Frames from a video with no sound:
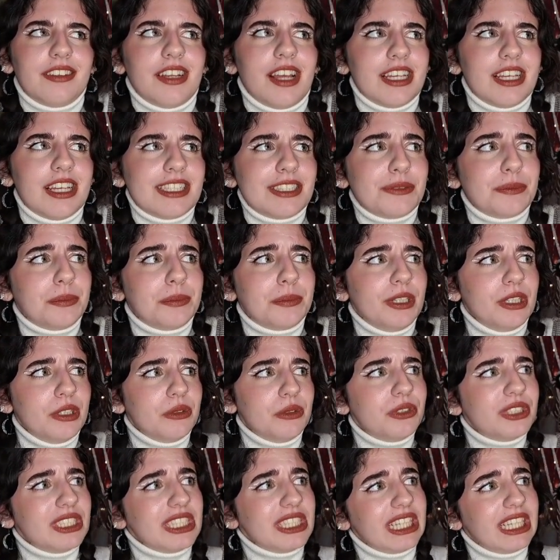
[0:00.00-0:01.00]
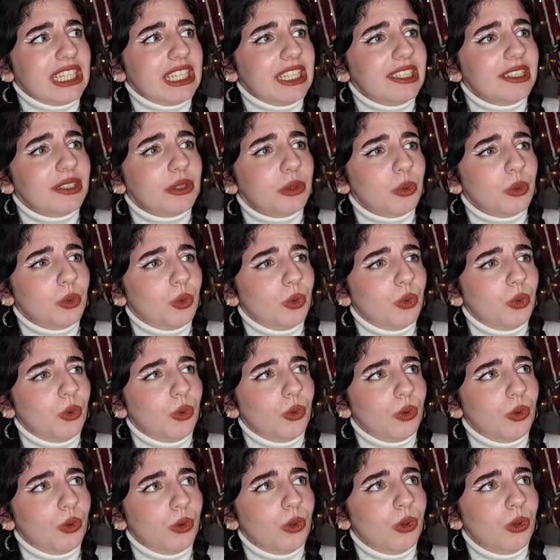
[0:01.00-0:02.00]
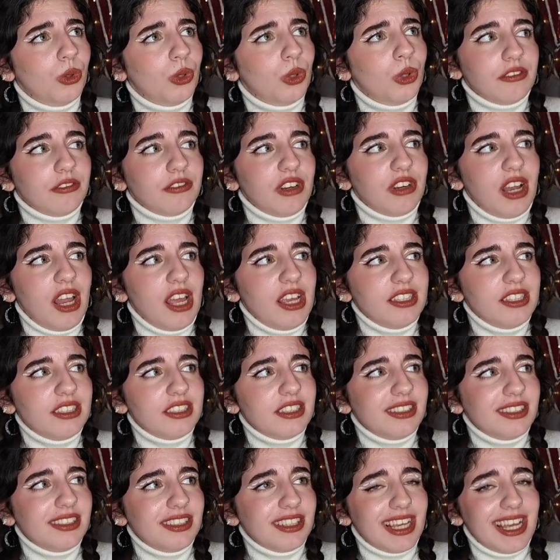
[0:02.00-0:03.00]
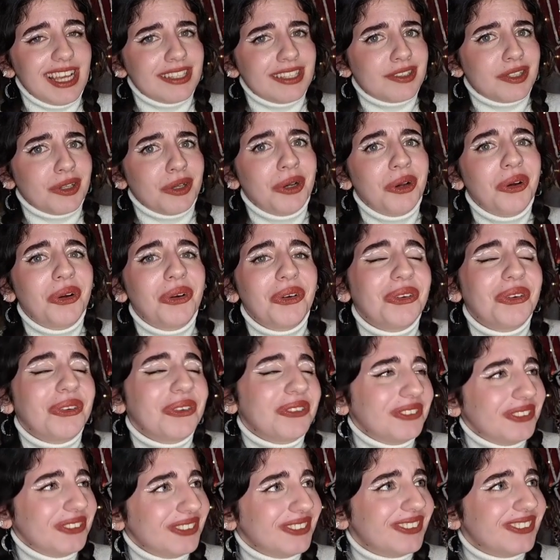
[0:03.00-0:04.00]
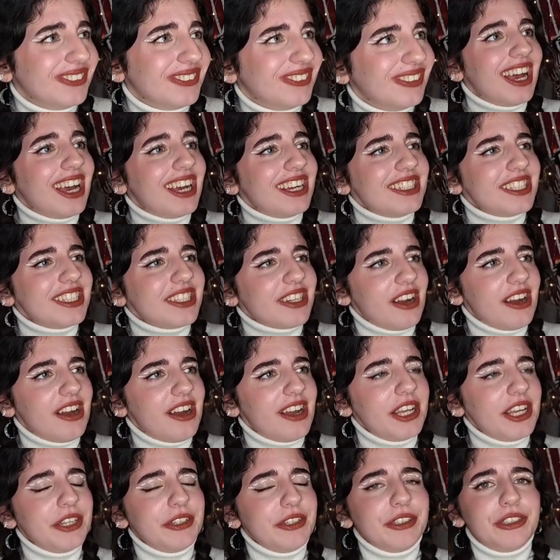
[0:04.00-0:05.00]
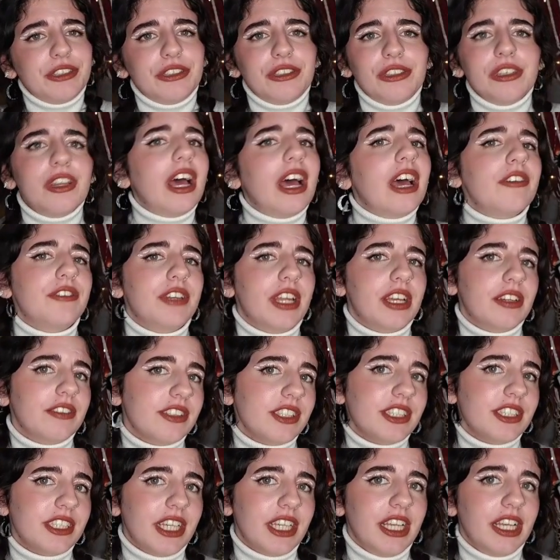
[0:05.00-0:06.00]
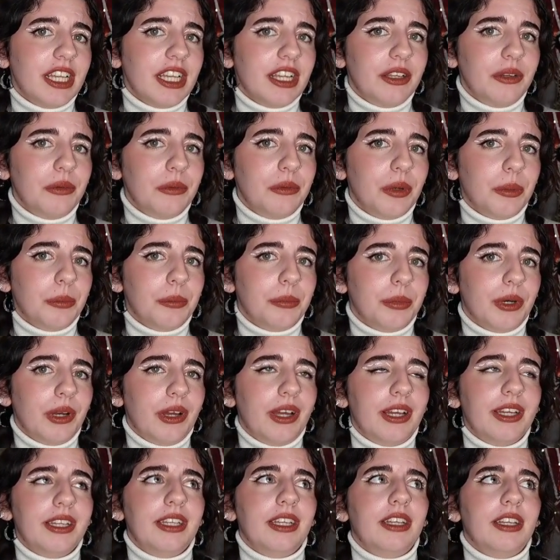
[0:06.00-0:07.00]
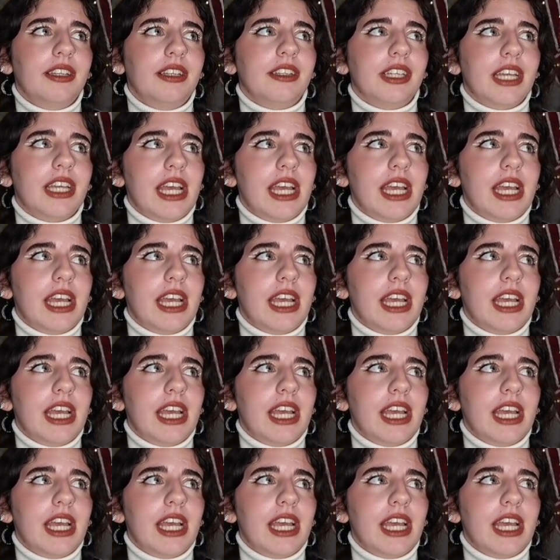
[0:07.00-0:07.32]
as beauty or related at all. And I have never seen anyone buying